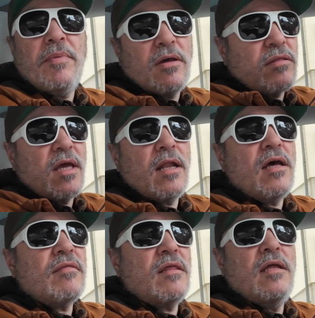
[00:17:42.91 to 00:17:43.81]
Because it
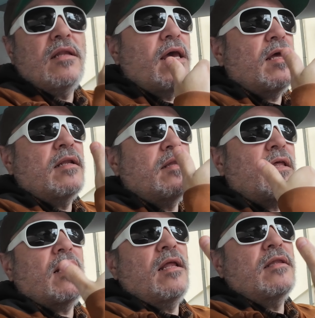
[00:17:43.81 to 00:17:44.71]
cannot see.
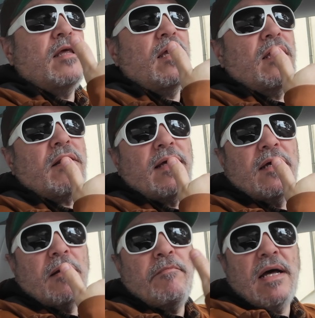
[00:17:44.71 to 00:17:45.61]
The
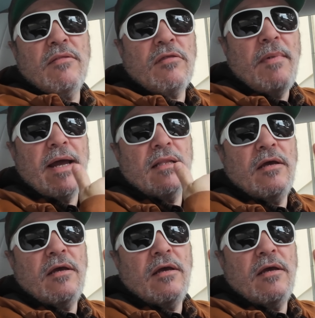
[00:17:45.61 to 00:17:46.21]
radar bounce back.